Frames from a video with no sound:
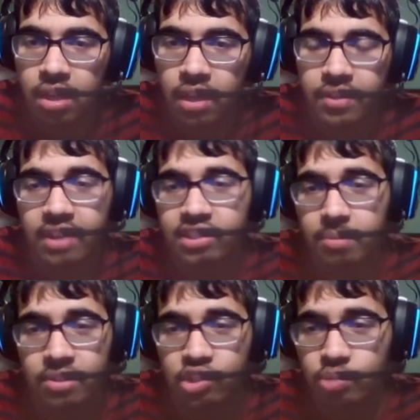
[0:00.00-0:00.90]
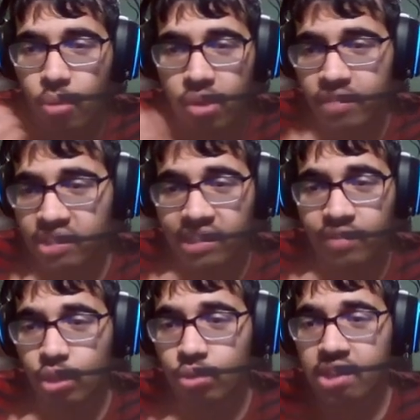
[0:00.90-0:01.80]
The next up it is Sporting versus
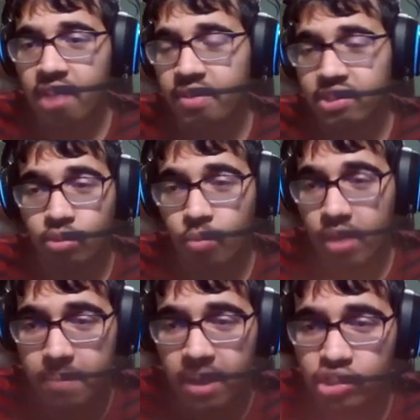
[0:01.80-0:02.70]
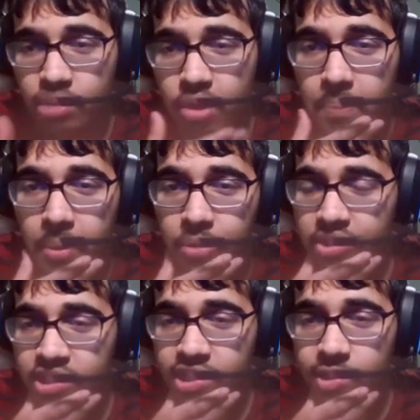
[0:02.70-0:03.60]
Leverkusen. I think it's a great matchup here. Both
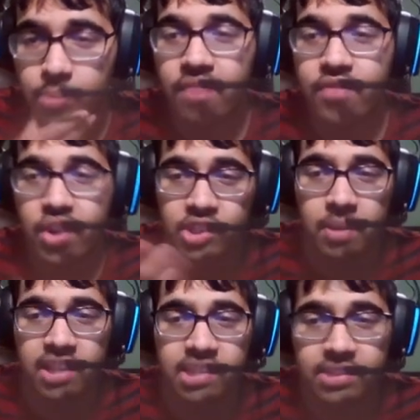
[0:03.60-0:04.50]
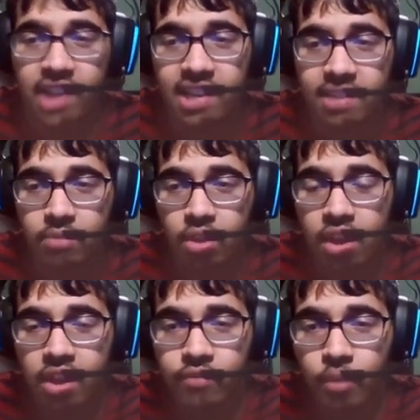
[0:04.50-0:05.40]
these teams play very expensive attacking
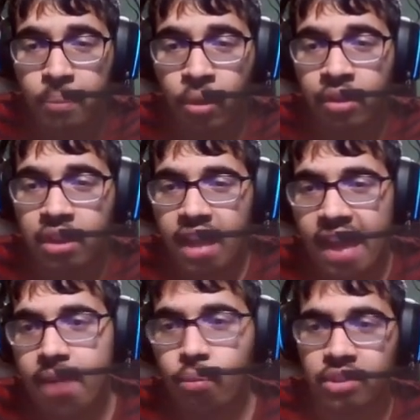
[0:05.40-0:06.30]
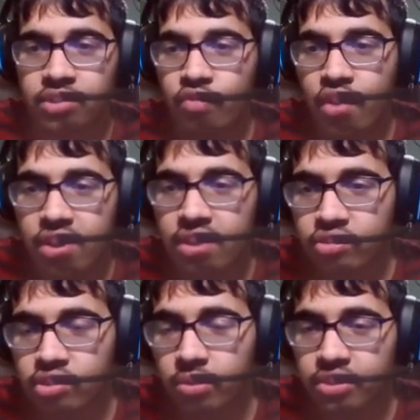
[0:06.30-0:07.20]
football. And what's very
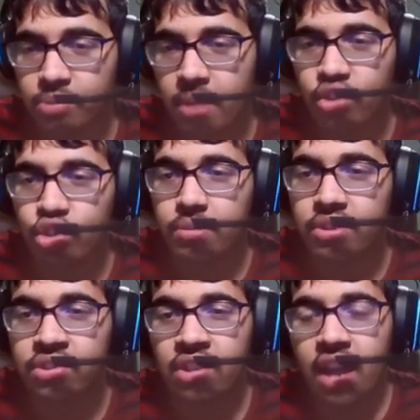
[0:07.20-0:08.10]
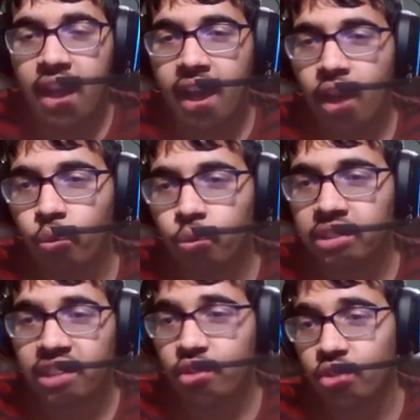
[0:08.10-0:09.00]
interesting with this matchup is, how will
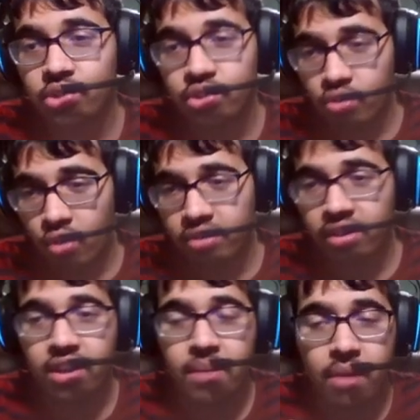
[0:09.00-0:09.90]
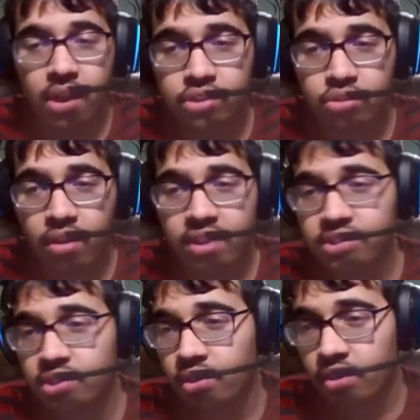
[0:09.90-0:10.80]
Leverkusen do? Are they going to prioritize
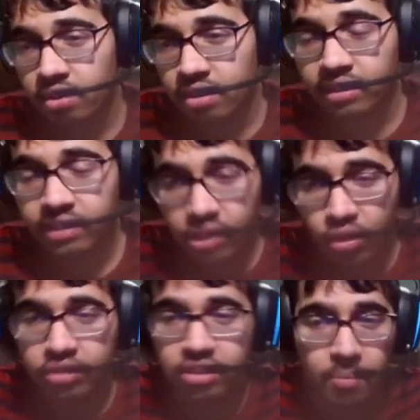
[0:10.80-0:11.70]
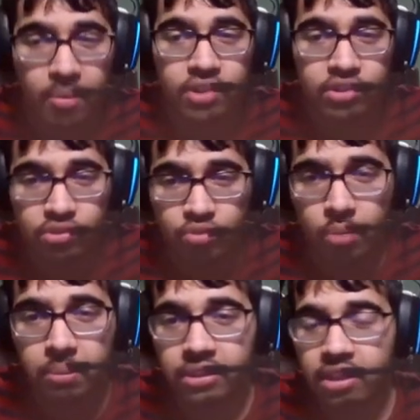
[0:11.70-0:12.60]
the league, or are they going to prioritize
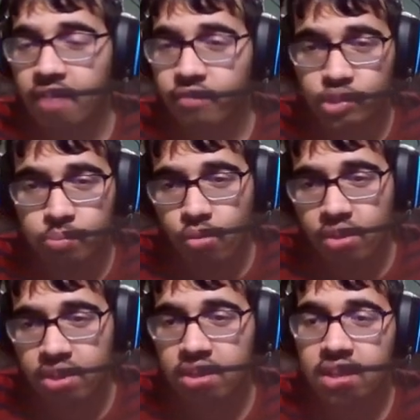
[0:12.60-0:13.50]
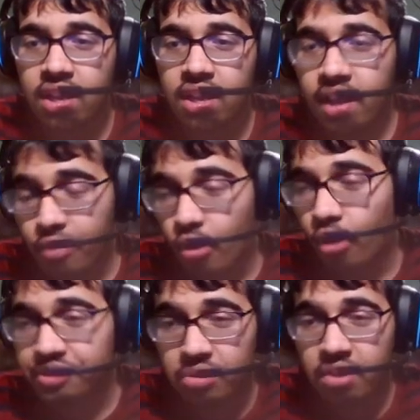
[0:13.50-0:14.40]
Europa League? And for Sporting, they're
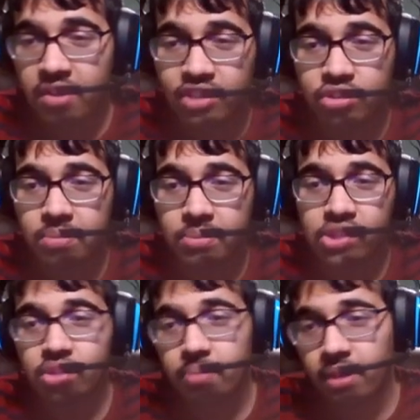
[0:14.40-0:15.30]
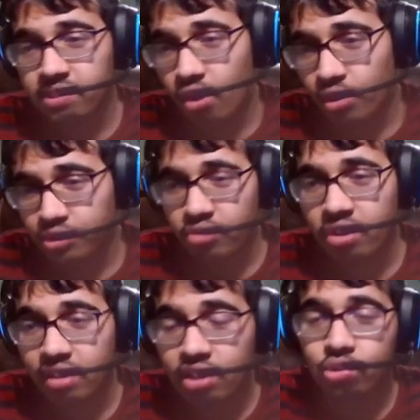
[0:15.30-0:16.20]
also in an interesting position because they're also in
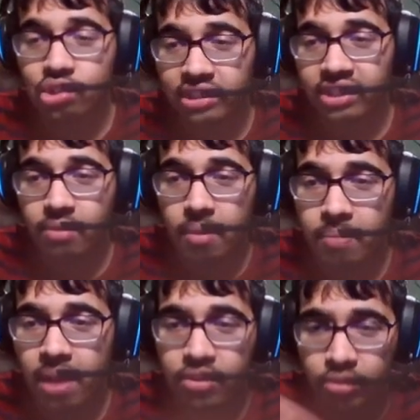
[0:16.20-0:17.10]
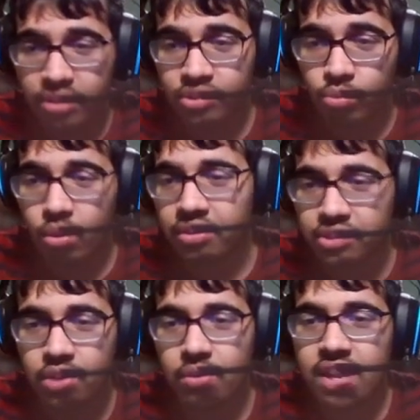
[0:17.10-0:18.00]
a huge league battle as well.
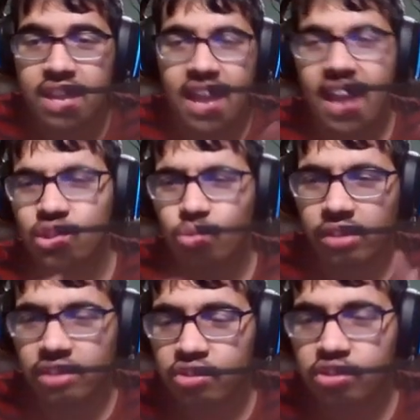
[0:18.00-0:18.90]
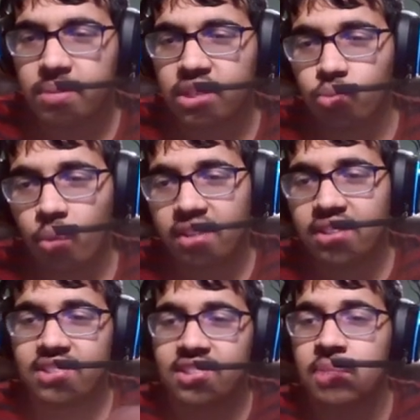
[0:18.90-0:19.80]
So it's really interesting because one of
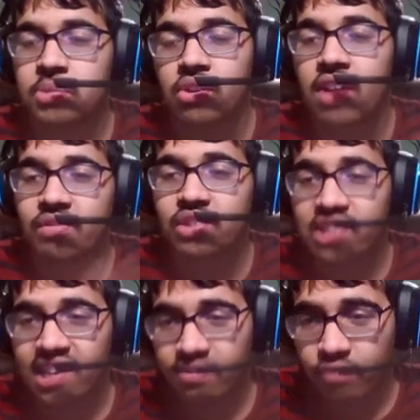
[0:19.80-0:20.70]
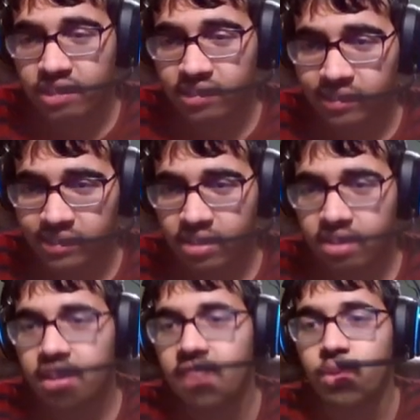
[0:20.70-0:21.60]
these teams are going to have to sacrifice the league
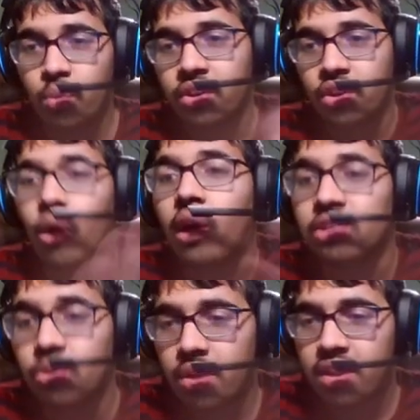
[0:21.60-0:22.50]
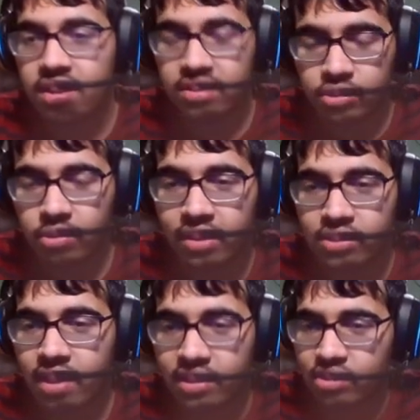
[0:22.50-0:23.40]
if they want to go all the way in. So
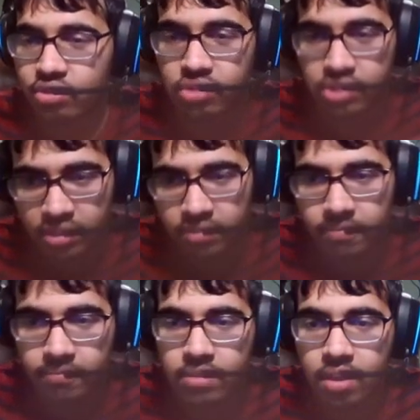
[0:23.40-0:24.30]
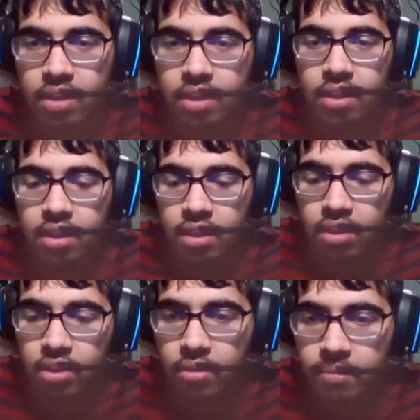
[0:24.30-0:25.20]
that's interesting, you know.